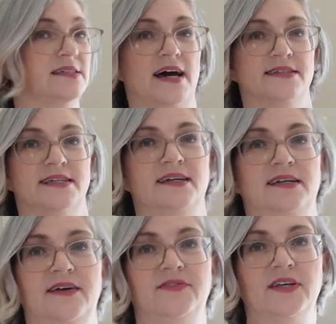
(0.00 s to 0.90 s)
has a
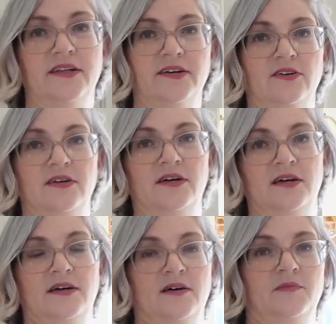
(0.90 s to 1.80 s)
nifty little
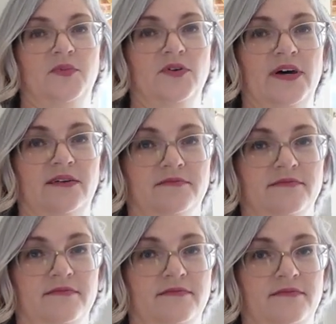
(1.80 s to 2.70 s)
pull
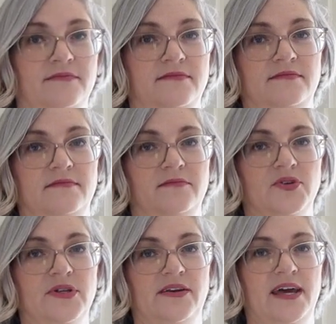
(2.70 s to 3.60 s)
down